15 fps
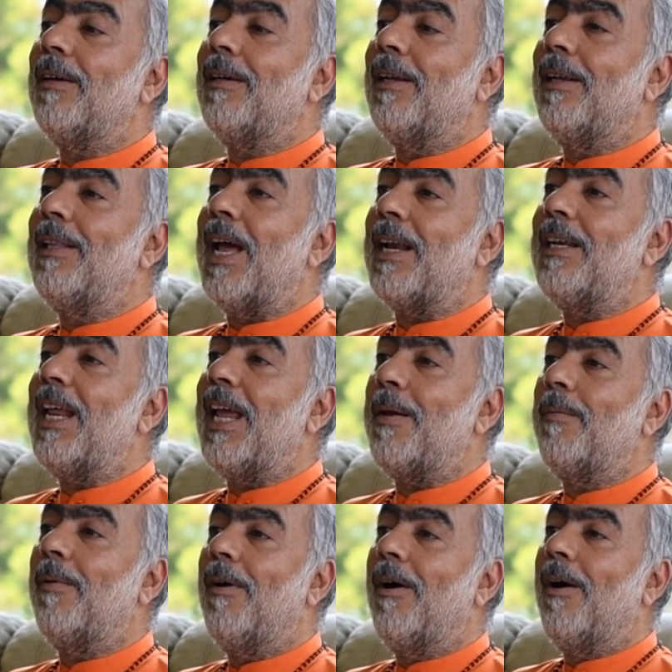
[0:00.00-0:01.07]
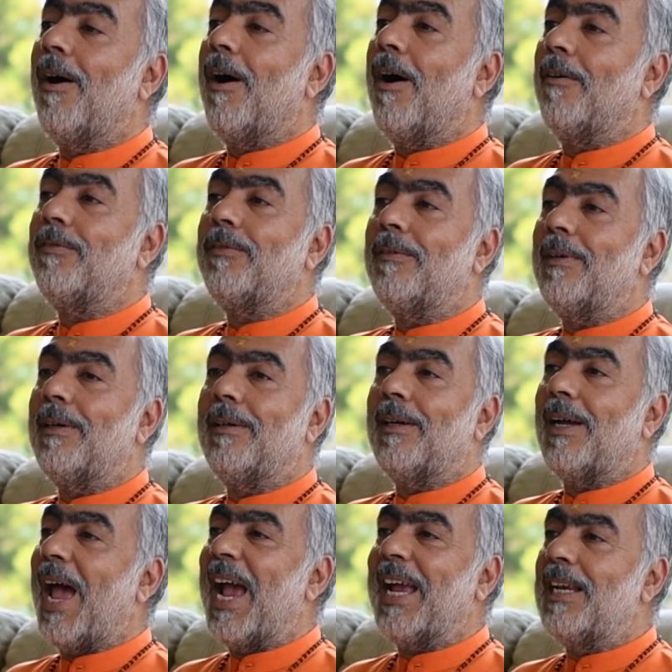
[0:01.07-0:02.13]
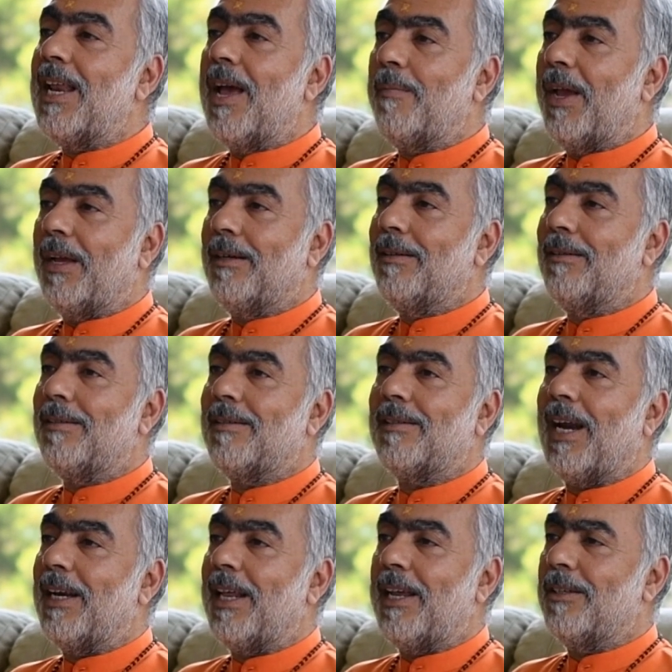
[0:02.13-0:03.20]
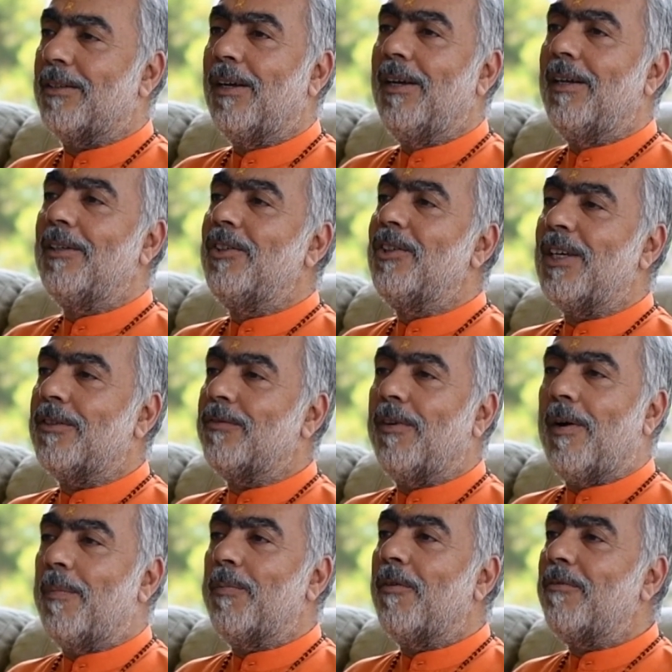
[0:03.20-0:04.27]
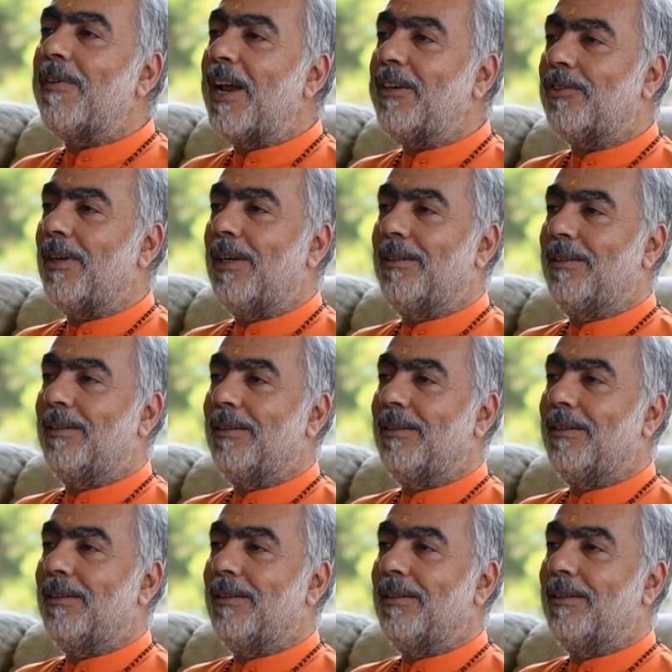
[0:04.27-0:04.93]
in that name of academic studies, just for a profession,